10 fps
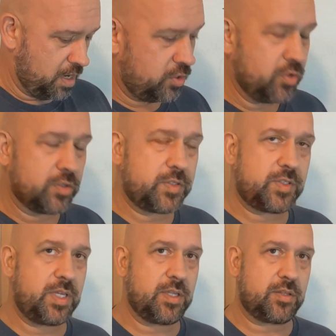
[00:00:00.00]
you'll
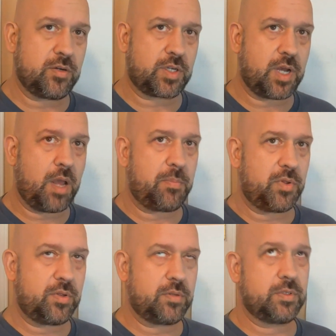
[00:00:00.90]
see that there's
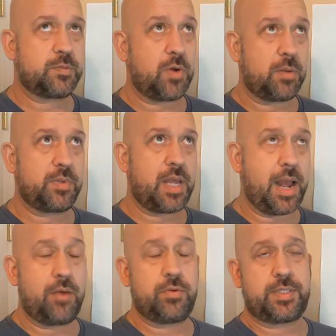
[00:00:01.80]
probably,
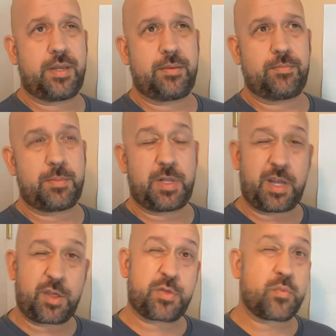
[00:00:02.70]
I would say maybe
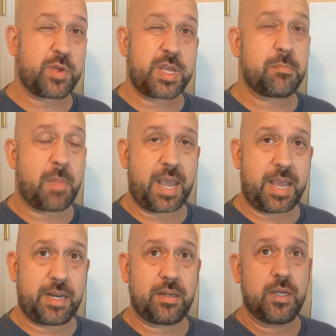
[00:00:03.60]
like 3
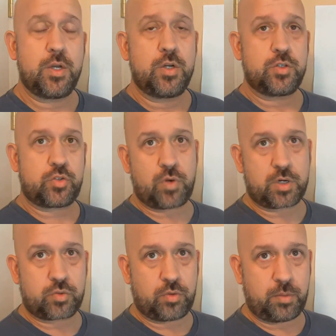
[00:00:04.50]
main
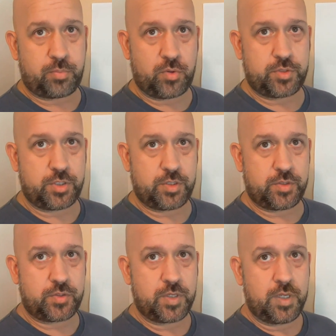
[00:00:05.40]
structural
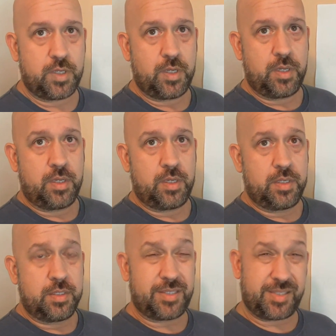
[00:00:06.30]
approaches
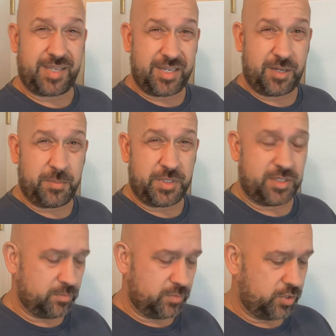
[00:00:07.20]
to stage
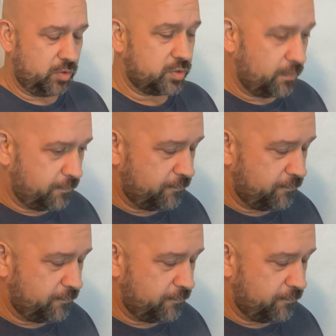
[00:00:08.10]
hypnotism shows. The